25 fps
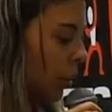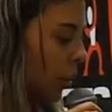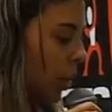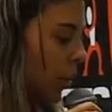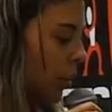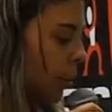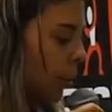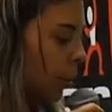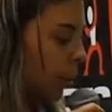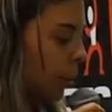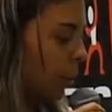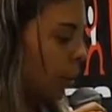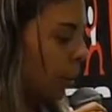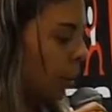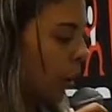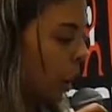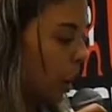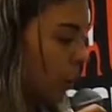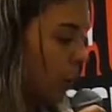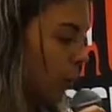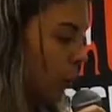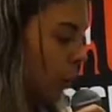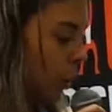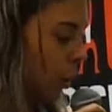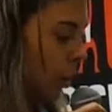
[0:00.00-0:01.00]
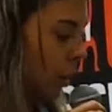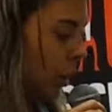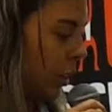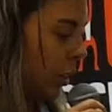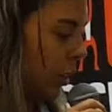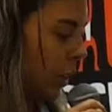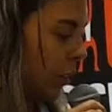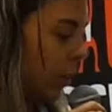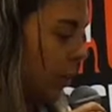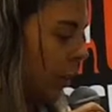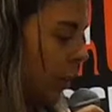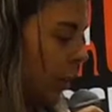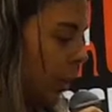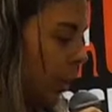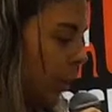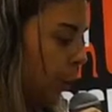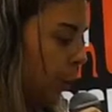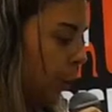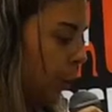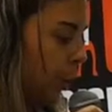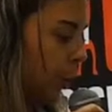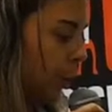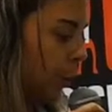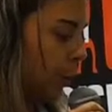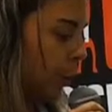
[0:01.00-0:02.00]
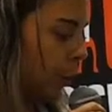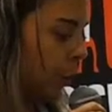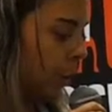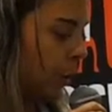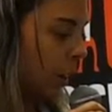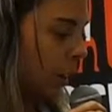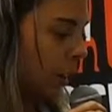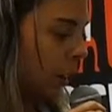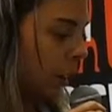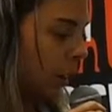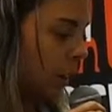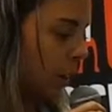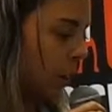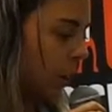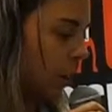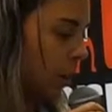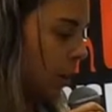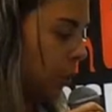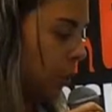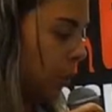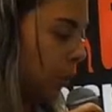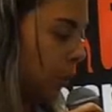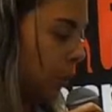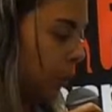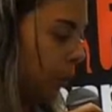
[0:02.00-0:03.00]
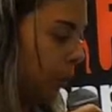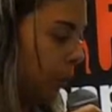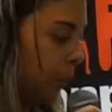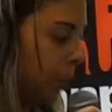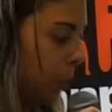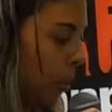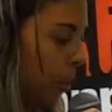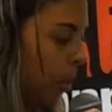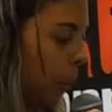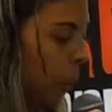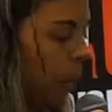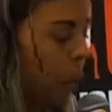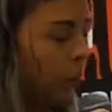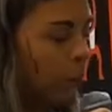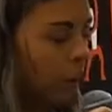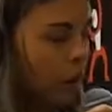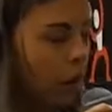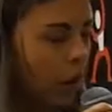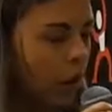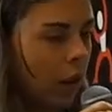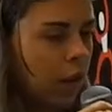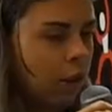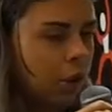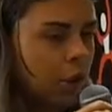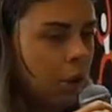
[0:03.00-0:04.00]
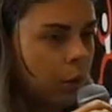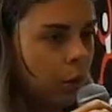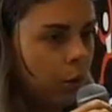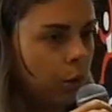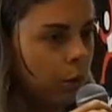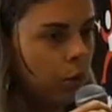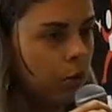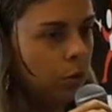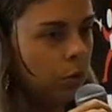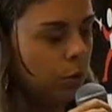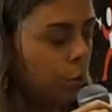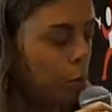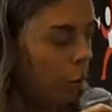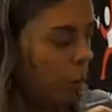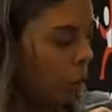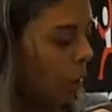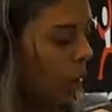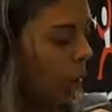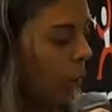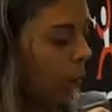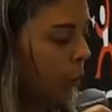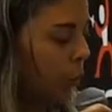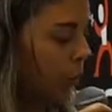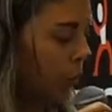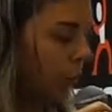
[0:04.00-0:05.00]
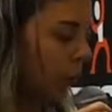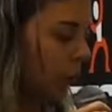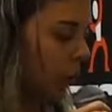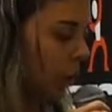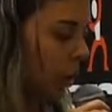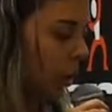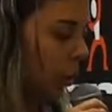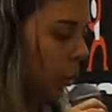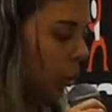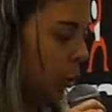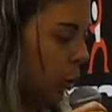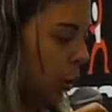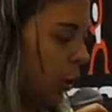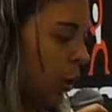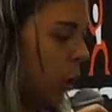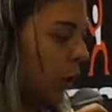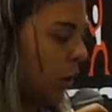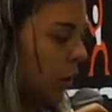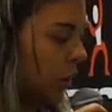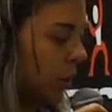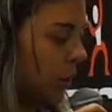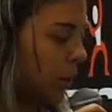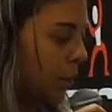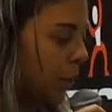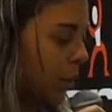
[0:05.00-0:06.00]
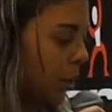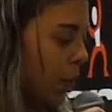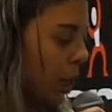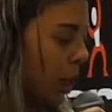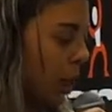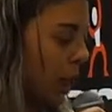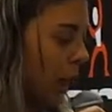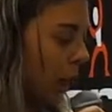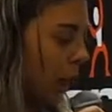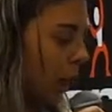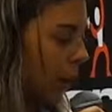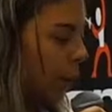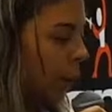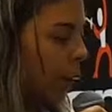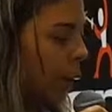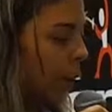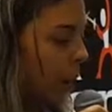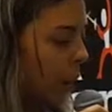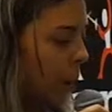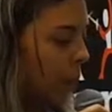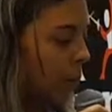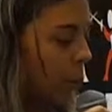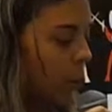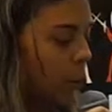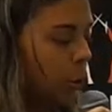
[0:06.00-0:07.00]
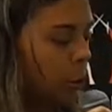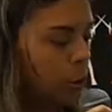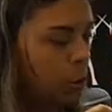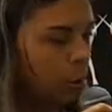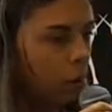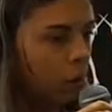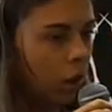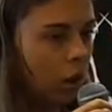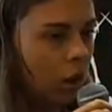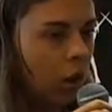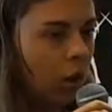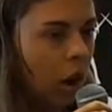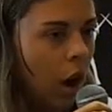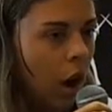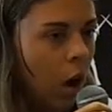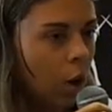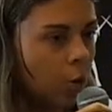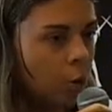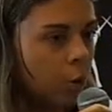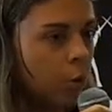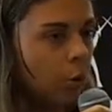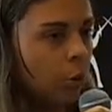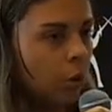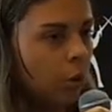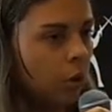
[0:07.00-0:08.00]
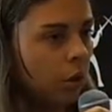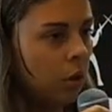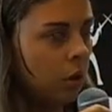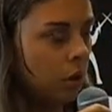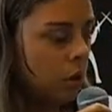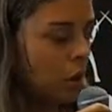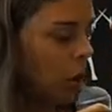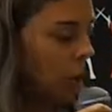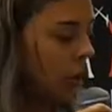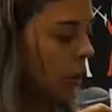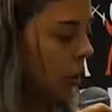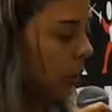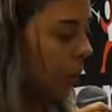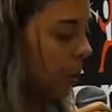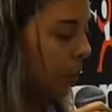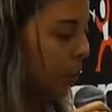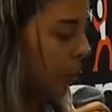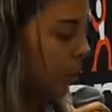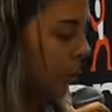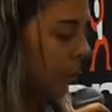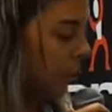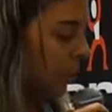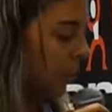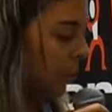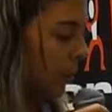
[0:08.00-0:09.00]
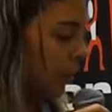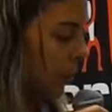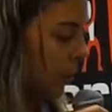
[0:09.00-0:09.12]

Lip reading: The children were able to understand different roles presented in a simple communication. We worked with 2 concepts and they were able to learn how to use these concepts.